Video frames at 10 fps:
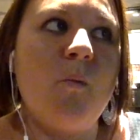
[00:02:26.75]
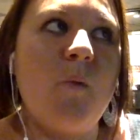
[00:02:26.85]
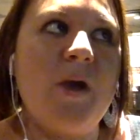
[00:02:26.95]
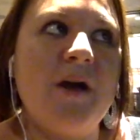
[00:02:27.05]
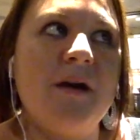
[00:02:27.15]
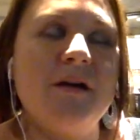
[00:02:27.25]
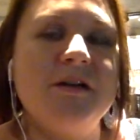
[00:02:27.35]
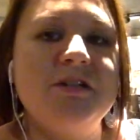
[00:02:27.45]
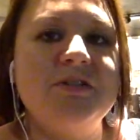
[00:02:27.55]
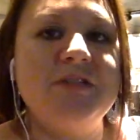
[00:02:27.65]
where
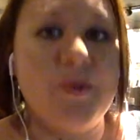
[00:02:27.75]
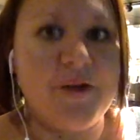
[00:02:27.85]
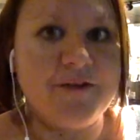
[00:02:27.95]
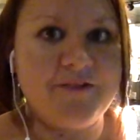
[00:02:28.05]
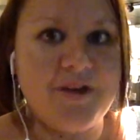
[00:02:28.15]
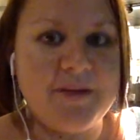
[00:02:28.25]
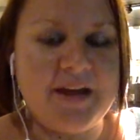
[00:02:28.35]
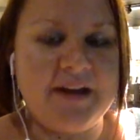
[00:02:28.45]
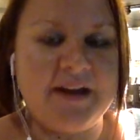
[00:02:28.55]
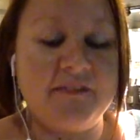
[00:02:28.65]
to stay away from and
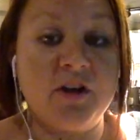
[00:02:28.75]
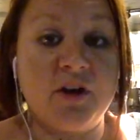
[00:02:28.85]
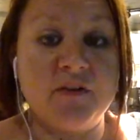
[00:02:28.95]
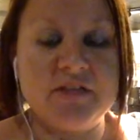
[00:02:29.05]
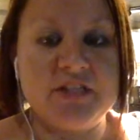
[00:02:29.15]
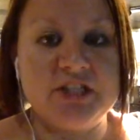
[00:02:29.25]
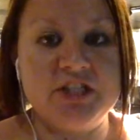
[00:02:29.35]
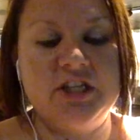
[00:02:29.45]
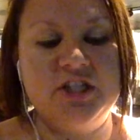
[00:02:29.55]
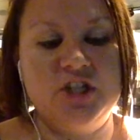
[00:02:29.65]
how to have good conversations
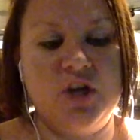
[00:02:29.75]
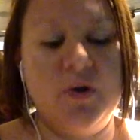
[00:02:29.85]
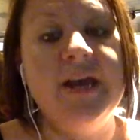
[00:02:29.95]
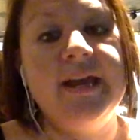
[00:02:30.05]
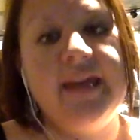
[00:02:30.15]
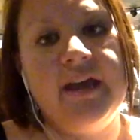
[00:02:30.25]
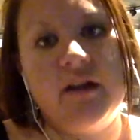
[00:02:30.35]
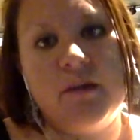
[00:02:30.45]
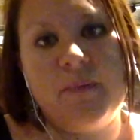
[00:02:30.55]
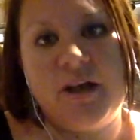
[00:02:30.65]
that show care,
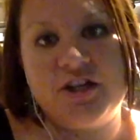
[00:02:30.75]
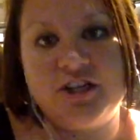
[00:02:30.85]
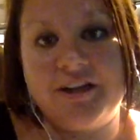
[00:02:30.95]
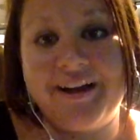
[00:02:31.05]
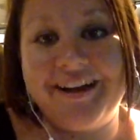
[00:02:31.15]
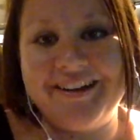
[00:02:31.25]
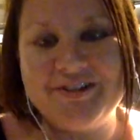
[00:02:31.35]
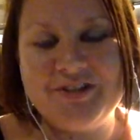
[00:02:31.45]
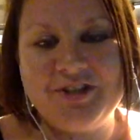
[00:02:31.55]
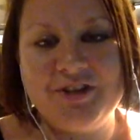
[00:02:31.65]
compassion, and
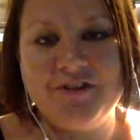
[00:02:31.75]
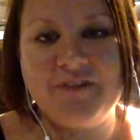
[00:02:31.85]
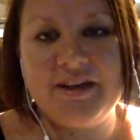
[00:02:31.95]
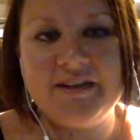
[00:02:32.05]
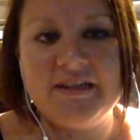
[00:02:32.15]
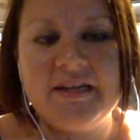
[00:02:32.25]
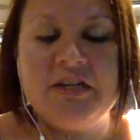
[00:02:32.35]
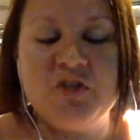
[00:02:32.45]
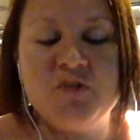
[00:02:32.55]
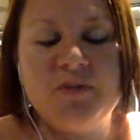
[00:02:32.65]
kindness to your friend,
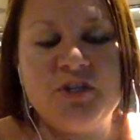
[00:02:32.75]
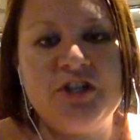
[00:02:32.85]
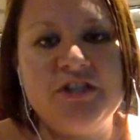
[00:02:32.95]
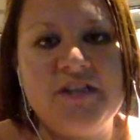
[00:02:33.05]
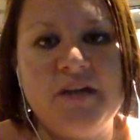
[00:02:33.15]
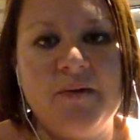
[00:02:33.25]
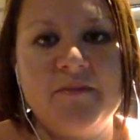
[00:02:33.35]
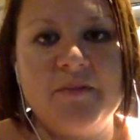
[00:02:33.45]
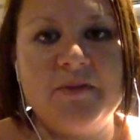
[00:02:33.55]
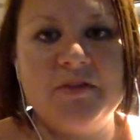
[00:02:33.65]
just make sure you're staying away
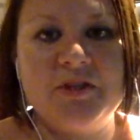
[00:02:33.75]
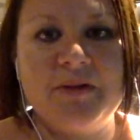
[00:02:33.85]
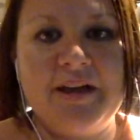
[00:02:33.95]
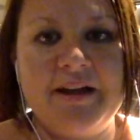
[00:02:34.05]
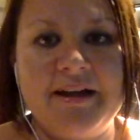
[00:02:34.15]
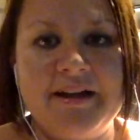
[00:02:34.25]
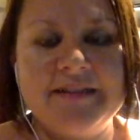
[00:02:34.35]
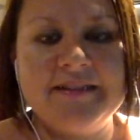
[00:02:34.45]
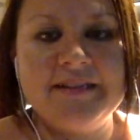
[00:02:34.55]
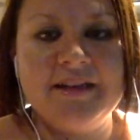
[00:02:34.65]
from those three
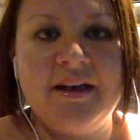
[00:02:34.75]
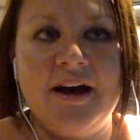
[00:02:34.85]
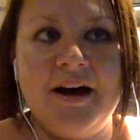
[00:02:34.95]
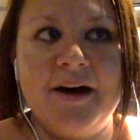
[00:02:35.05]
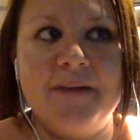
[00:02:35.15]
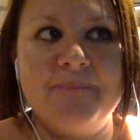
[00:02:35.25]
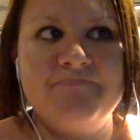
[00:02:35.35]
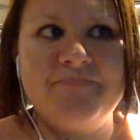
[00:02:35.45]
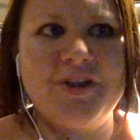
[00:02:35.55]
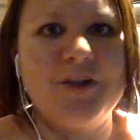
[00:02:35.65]
areas.
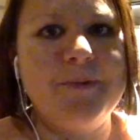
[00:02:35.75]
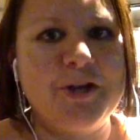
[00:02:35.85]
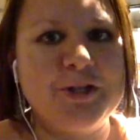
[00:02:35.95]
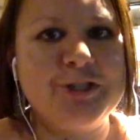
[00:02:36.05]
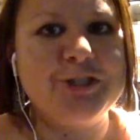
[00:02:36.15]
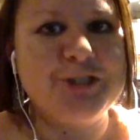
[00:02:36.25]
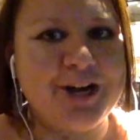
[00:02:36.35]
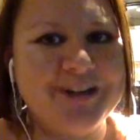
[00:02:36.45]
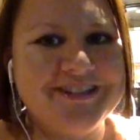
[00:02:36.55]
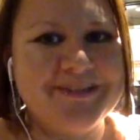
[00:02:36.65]
They're going to be a good
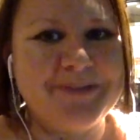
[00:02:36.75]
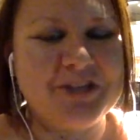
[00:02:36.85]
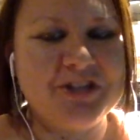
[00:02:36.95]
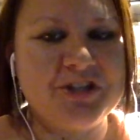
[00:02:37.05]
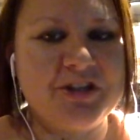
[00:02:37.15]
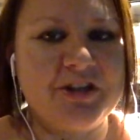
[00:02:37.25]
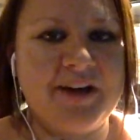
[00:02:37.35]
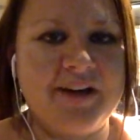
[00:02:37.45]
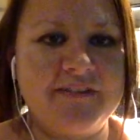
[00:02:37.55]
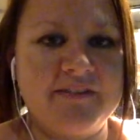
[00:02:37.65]
start to making sure that you're
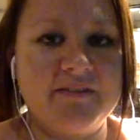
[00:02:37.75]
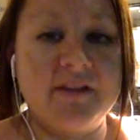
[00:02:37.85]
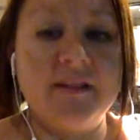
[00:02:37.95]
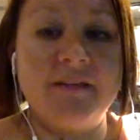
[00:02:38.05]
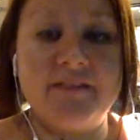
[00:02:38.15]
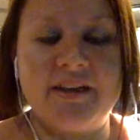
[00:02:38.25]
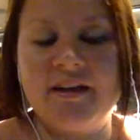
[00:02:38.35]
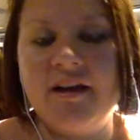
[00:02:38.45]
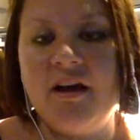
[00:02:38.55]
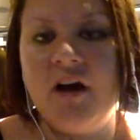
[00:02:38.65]
having very loving,
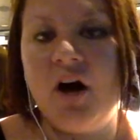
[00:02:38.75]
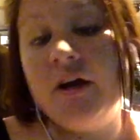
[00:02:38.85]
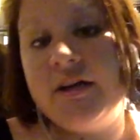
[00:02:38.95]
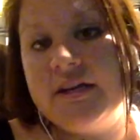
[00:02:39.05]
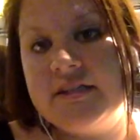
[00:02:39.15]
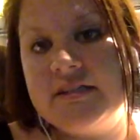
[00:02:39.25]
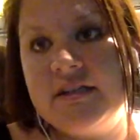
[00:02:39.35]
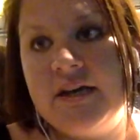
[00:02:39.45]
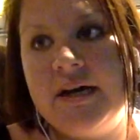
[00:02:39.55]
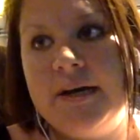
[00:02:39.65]
honest,
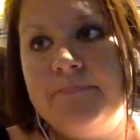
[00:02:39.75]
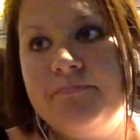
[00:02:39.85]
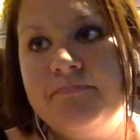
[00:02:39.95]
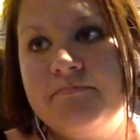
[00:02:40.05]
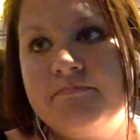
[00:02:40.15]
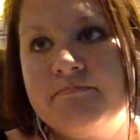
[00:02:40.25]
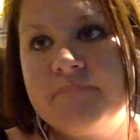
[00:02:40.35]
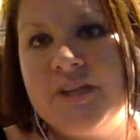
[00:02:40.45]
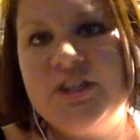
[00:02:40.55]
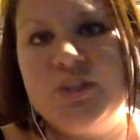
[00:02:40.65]

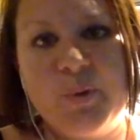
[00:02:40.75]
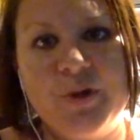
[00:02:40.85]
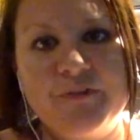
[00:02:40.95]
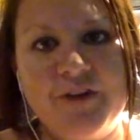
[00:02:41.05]
and supportive